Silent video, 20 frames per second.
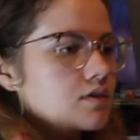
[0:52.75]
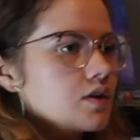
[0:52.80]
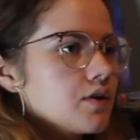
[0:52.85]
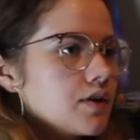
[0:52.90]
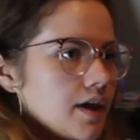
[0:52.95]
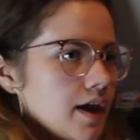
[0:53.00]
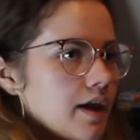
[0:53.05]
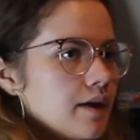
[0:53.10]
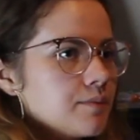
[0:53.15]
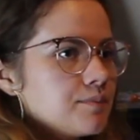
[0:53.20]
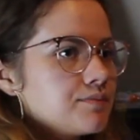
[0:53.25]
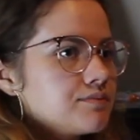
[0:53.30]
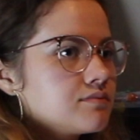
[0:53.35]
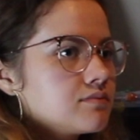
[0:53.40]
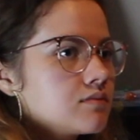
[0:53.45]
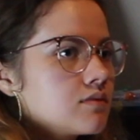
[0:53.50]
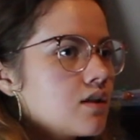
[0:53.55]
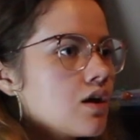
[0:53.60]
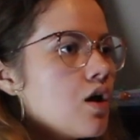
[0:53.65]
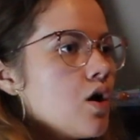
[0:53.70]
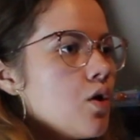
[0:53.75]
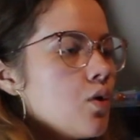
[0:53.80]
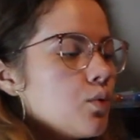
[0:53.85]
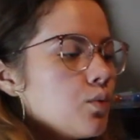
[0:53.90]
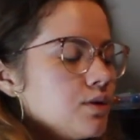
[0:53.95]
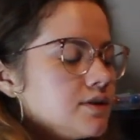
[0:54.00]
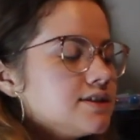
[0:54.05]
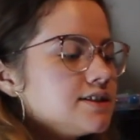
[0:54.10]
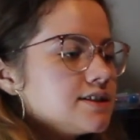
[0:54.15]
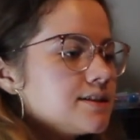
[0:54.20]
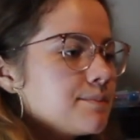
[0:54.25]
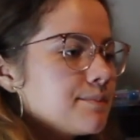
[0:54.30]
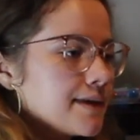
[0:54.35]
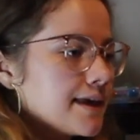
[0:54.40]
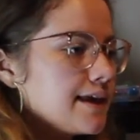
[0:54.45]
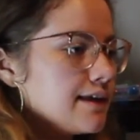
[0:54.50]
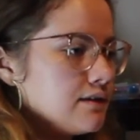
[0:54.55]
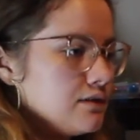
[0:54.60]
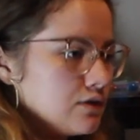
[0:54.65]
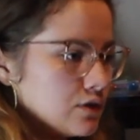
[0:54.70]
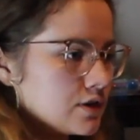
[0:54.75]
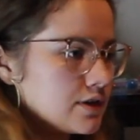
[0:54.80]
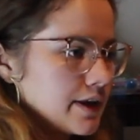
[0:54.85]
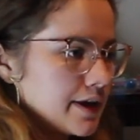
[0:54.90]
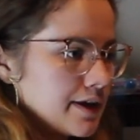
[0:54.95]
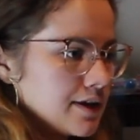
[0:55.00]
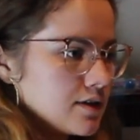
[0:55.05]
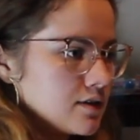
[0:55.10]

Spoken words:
Okay, what does a pig look like?